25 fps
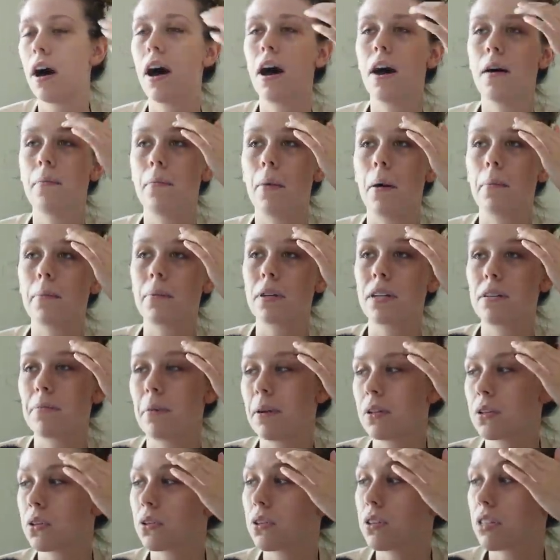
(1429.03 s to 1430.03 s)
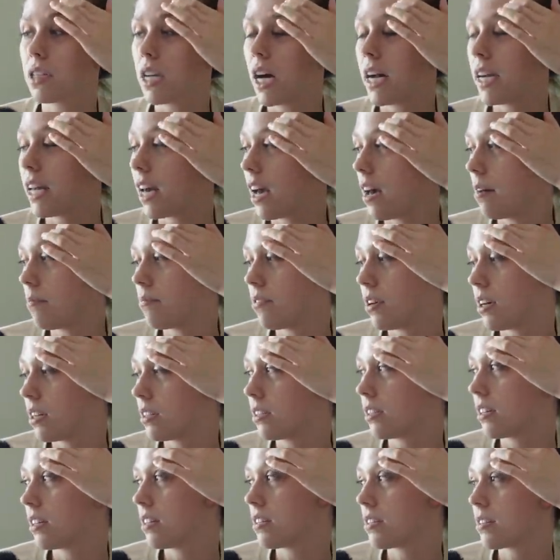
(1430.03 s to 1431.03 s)
I'm gonna make sure to tidy it up
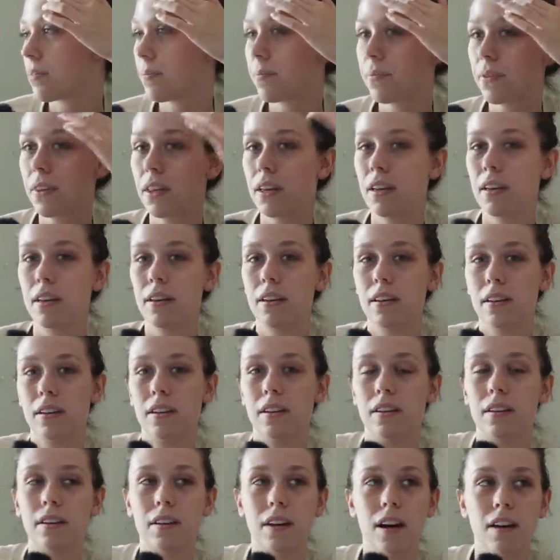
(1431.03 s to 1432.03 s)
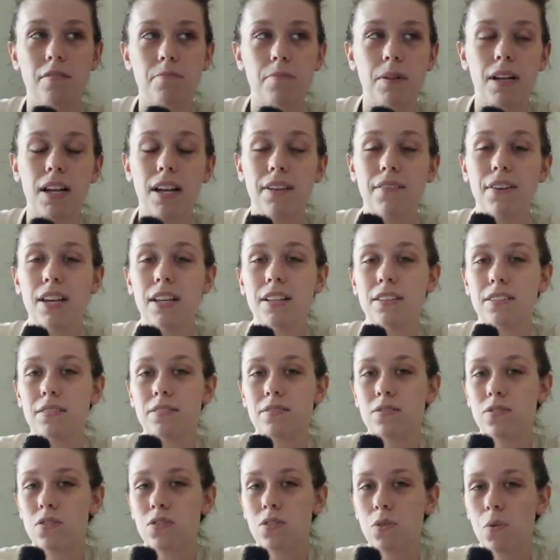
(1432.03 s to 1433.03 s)
first because I've been living in
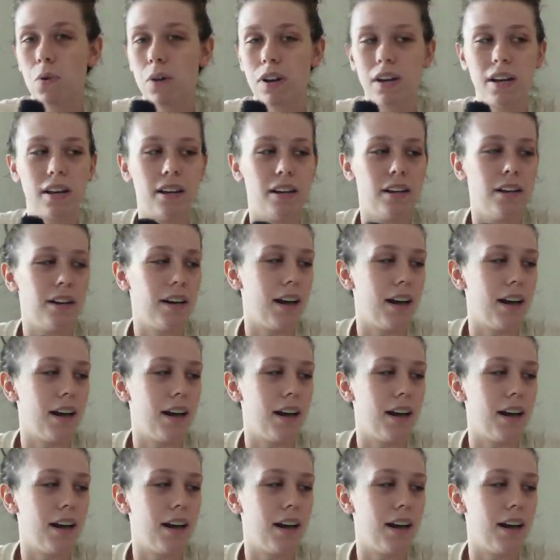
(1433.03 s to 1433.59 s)
squalor.